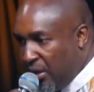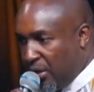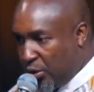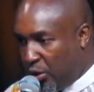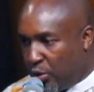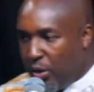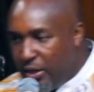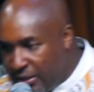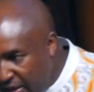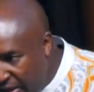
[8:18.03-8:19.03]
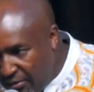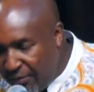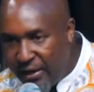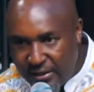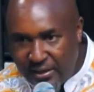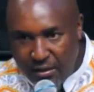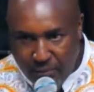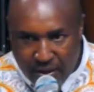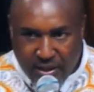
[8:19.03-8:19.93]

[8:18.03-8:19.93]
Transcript: So not only is it a divine assignment,